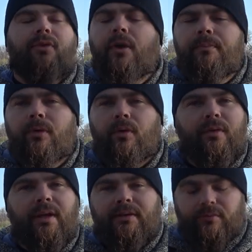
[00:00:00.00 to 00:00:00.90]
rope
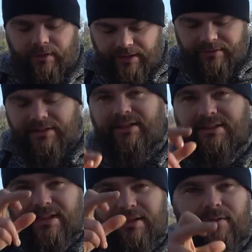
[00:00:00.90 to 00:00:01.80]
or that whatever
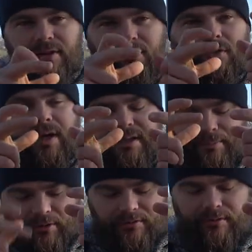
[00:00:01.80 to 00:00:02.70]
that's tethering your H
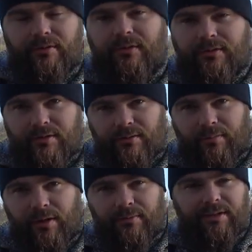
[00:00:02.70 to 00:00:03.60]
block to the
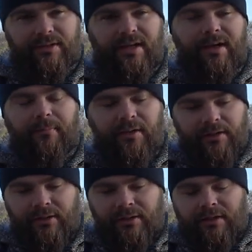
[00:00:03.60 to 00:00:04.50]
bottom of the dam
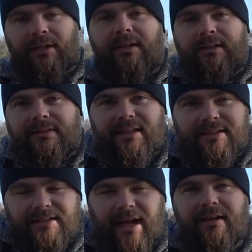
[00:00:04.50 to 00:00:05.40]

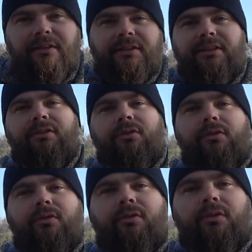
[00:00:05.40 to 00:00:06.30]
gets tangled in
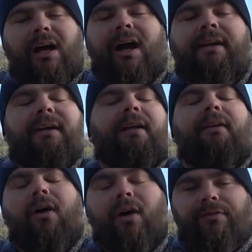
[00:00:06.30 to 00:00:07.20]
your line
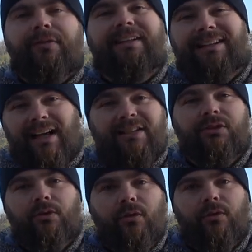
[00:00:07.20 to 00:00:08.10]
and often
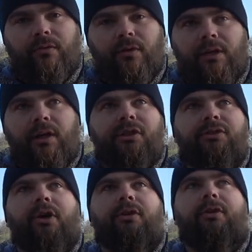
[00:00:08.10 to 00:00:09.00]
cuts you off.
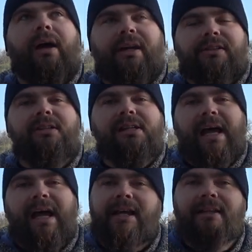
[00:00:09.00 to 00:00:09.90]
So you're actually
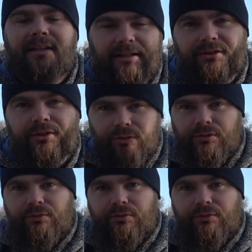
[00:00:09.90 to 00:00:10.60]
adding into your